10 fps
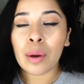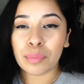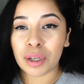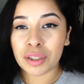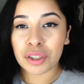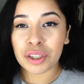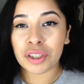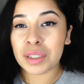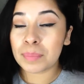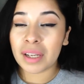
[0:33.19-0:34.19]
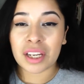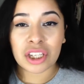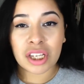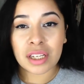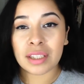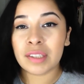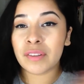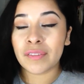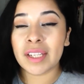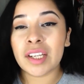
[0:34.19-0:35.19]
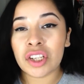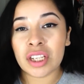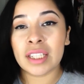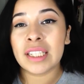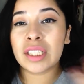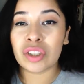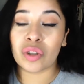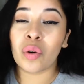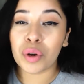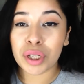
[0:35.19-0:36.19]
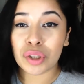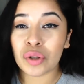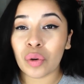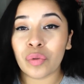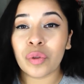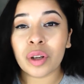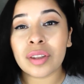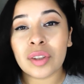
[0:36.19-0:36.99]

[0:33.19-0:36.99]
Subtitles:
bronzers, blushes, foundations, and so on and so forth.